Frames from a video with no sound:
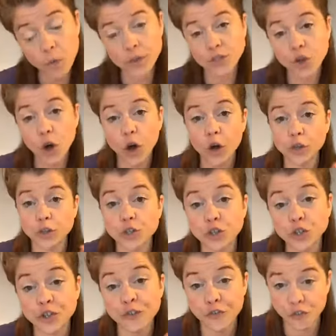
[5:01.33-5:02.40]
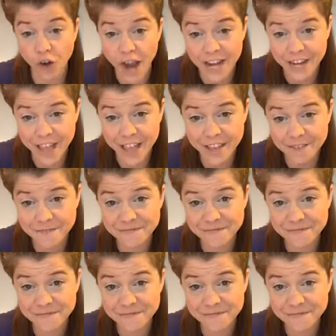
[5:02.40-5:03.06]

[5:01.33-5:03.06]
is called Good Friday.